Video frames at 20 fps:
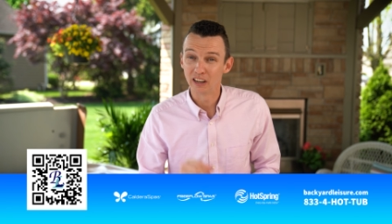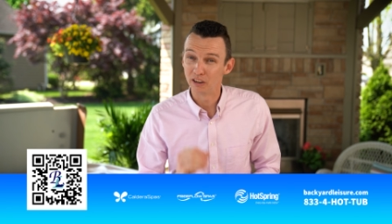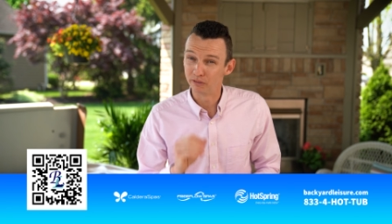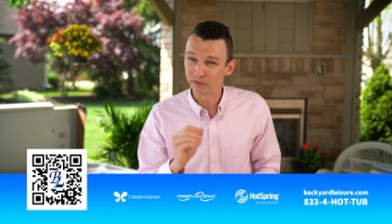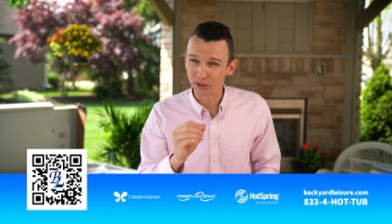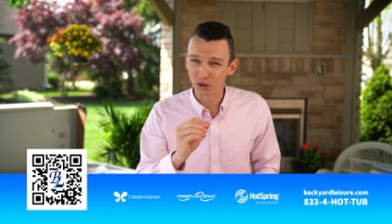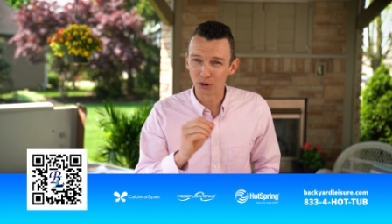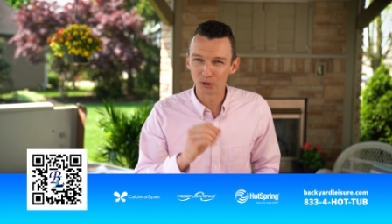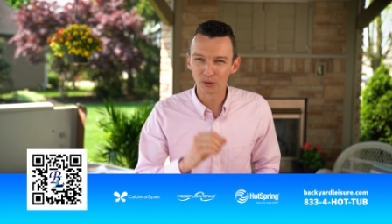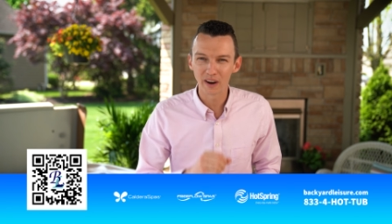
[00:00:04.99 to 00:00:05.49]

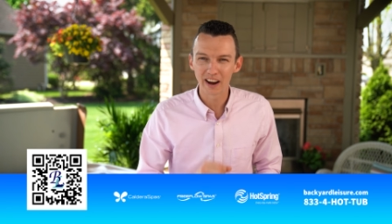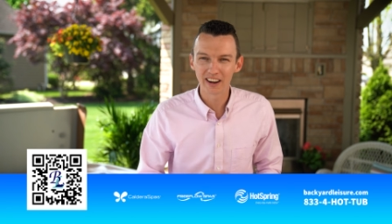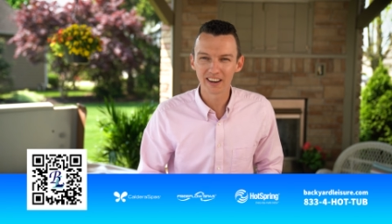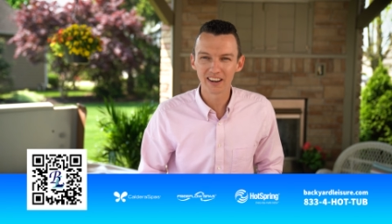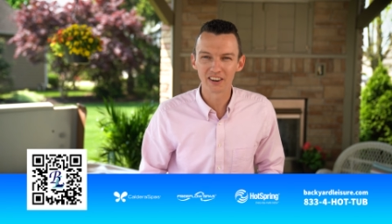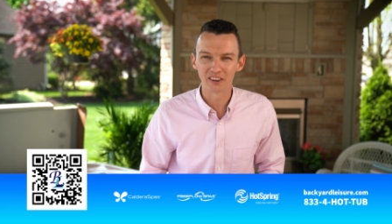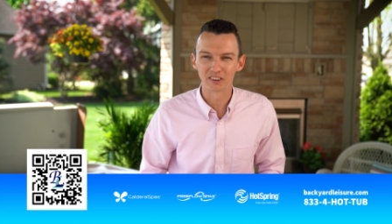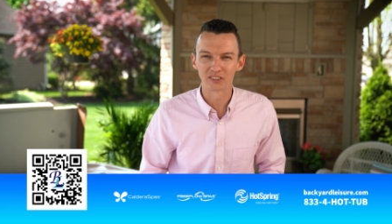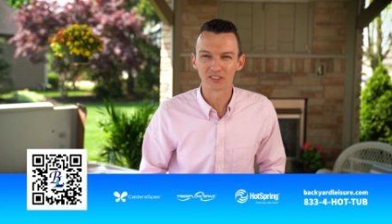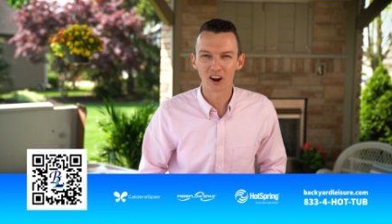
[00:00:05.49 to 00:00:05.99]
If you're
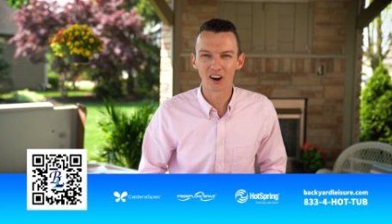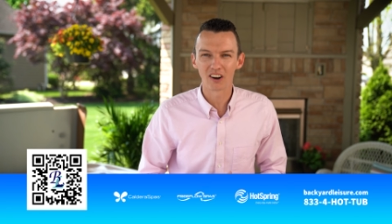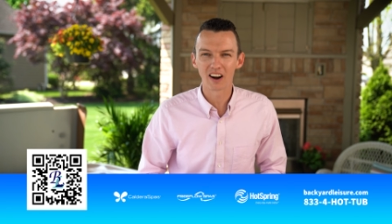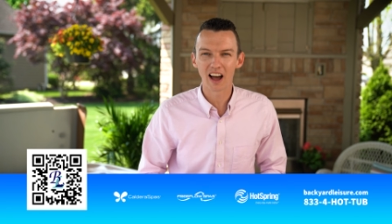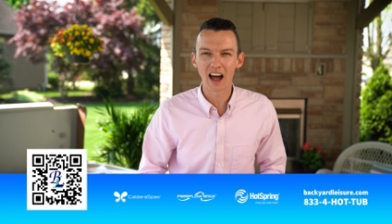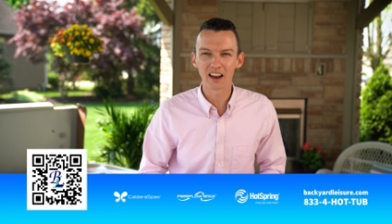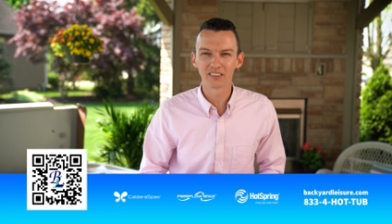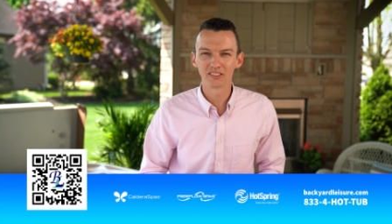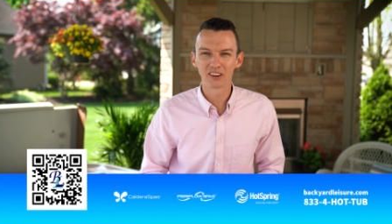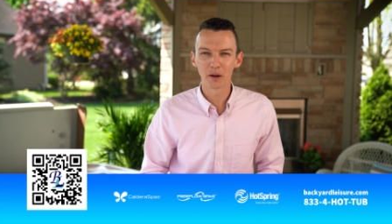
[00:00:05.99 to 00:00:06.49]
ready to start
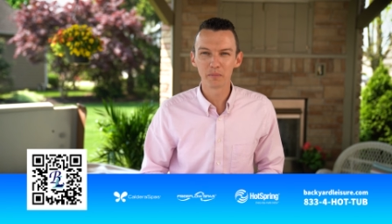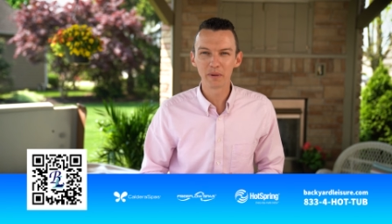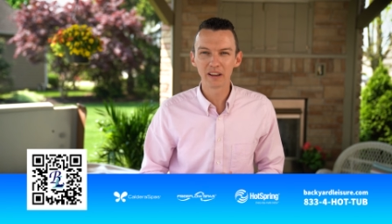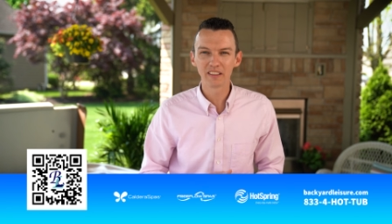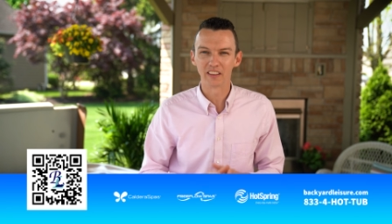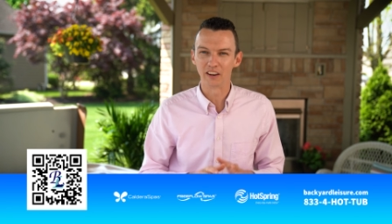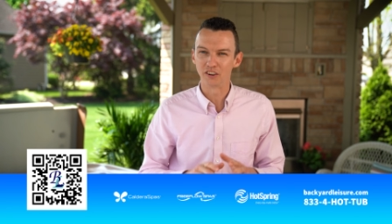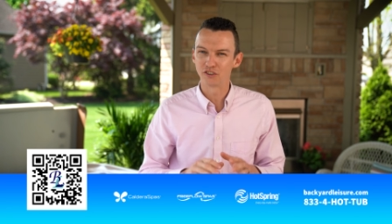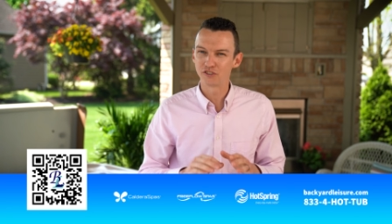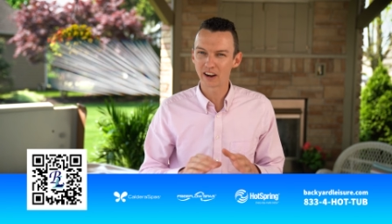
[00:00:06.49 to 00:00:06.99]
hot
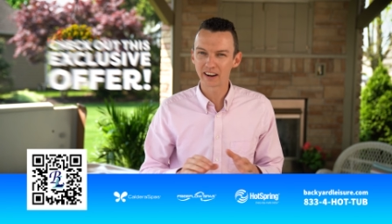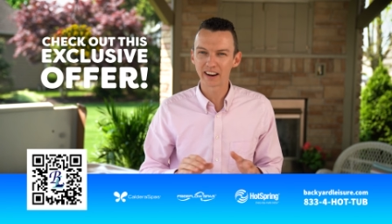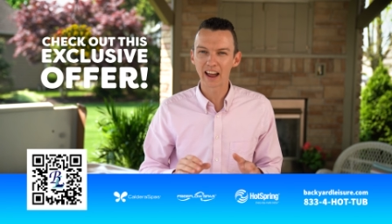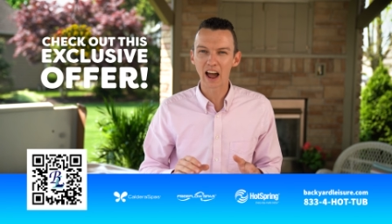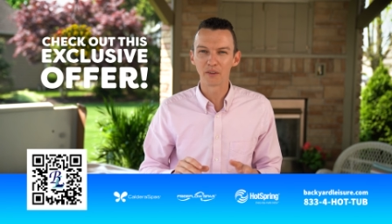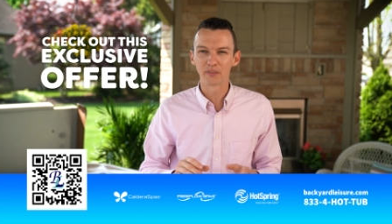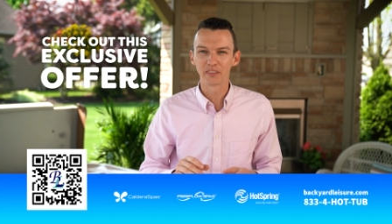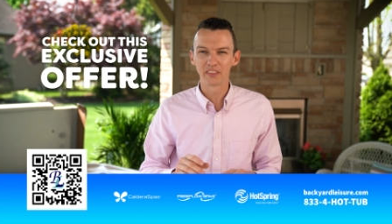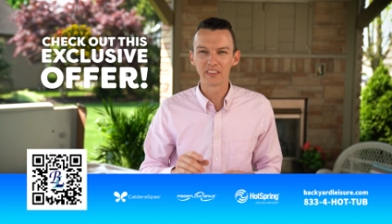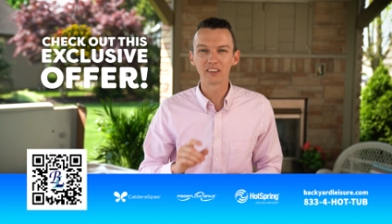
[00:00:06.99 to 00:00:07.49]
tubbing, then check
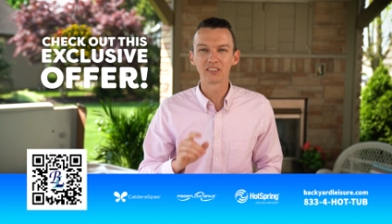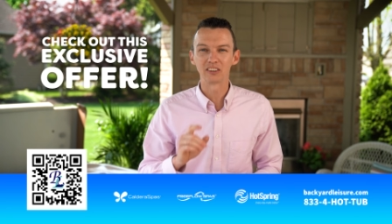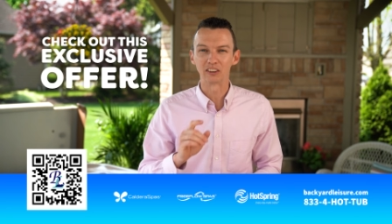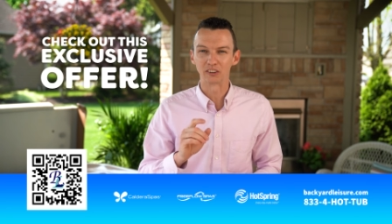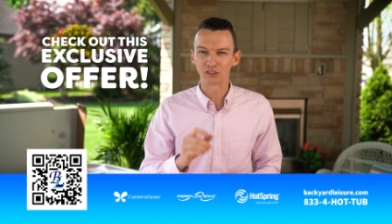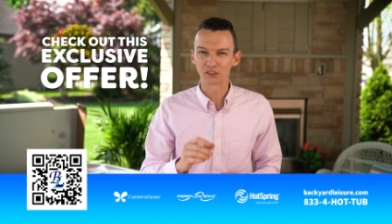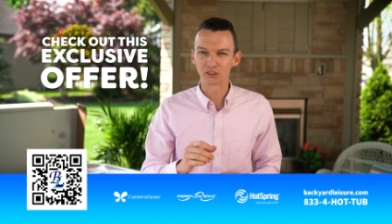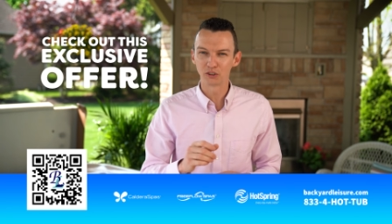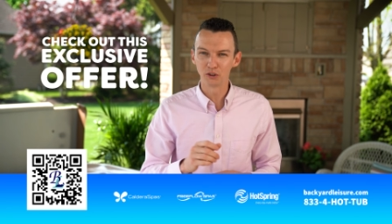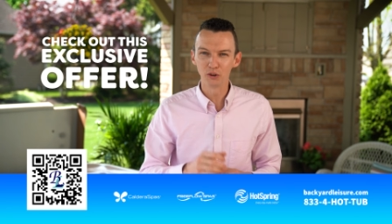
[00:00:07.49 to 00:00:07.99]
out this
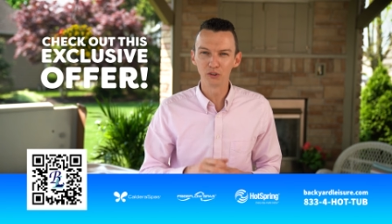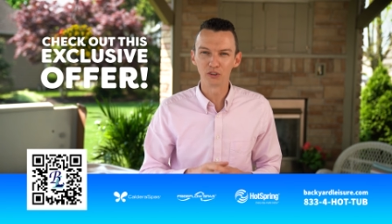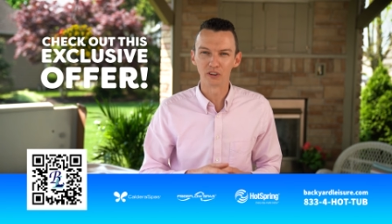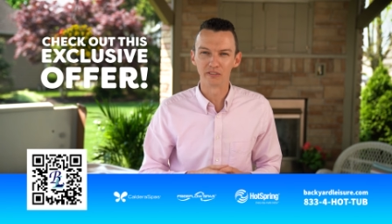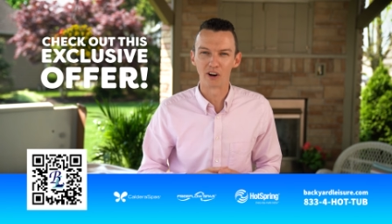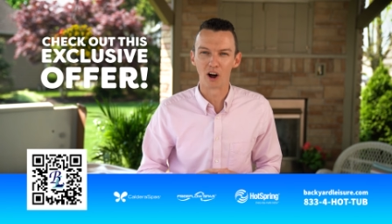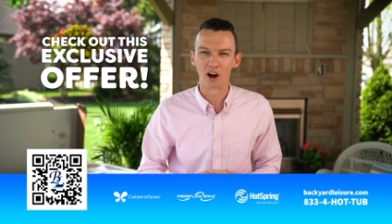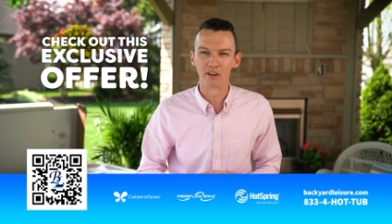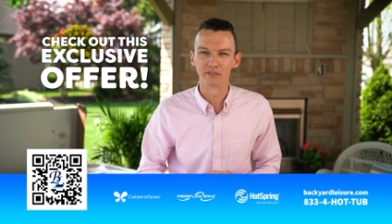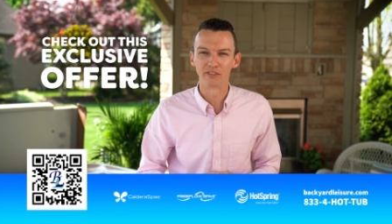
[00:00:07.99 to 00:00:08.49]

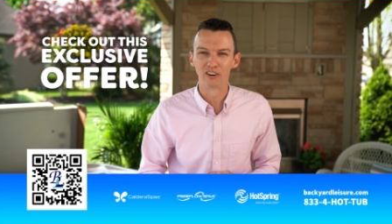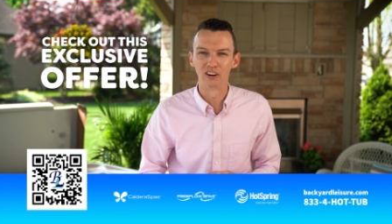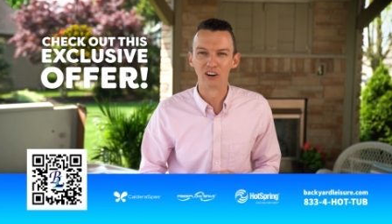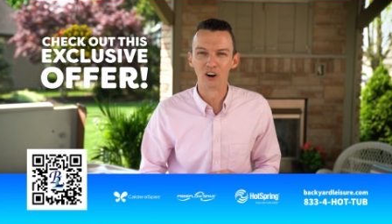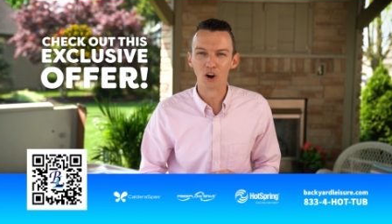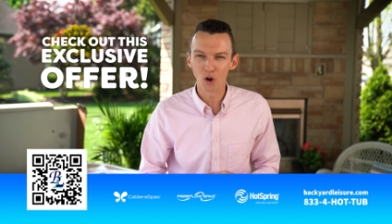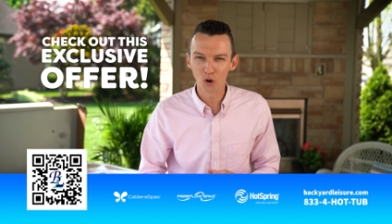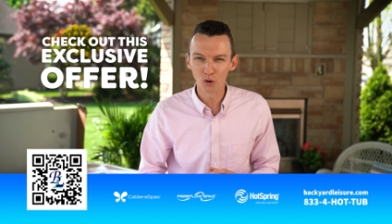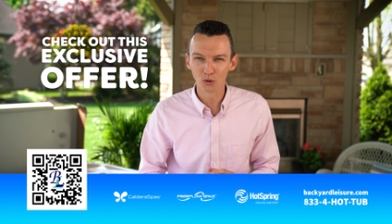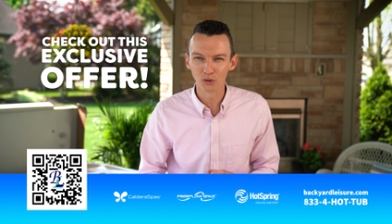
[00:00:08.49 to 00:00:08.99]
exclusive offer
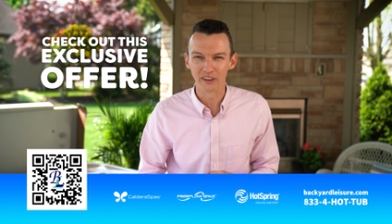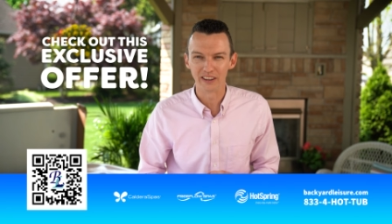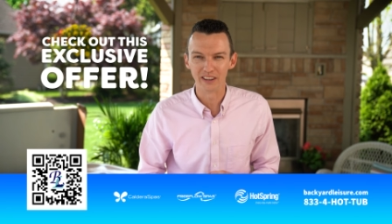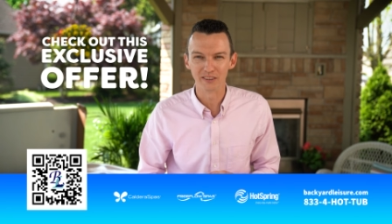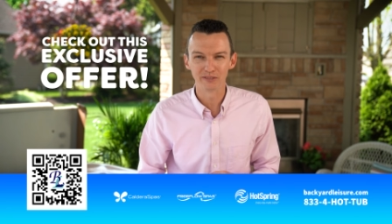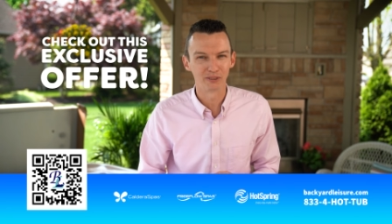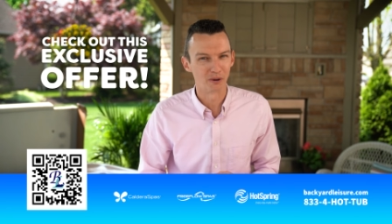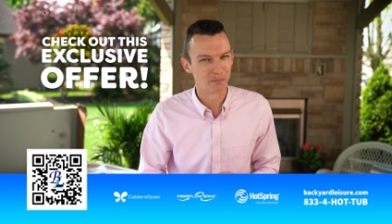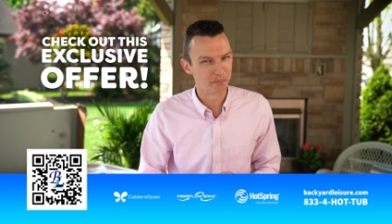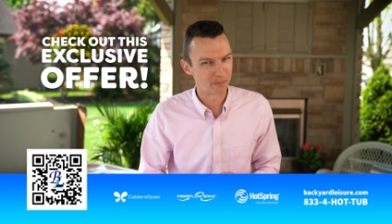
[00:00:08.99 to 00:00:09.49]

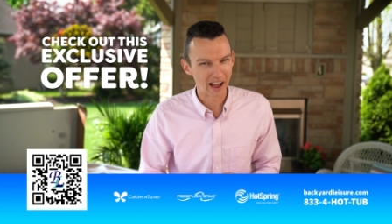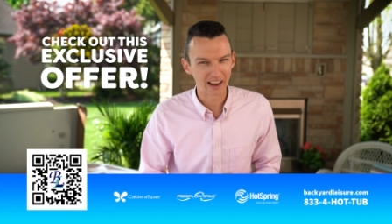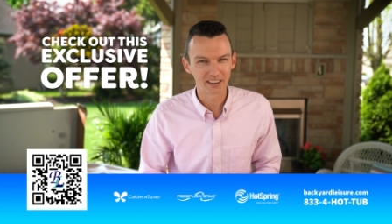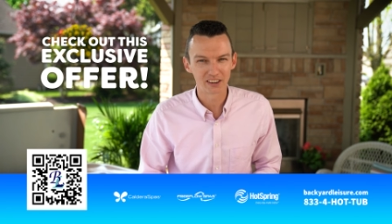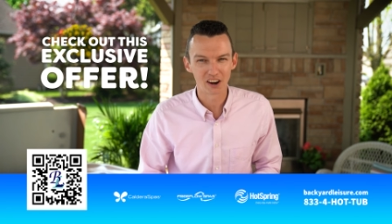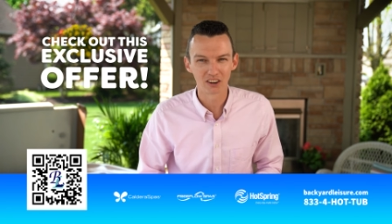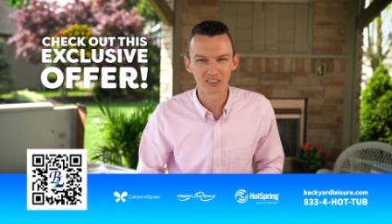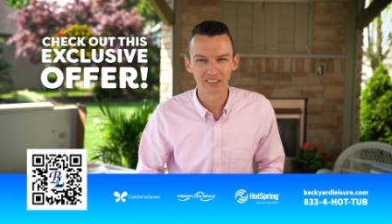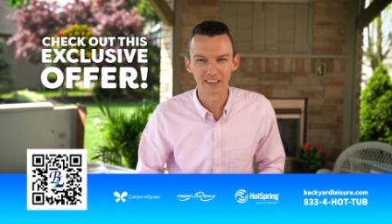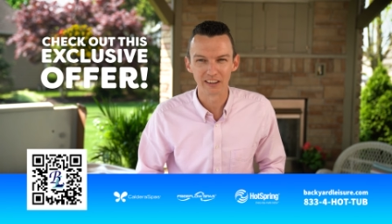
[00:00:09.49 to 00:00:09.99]
only from Backyard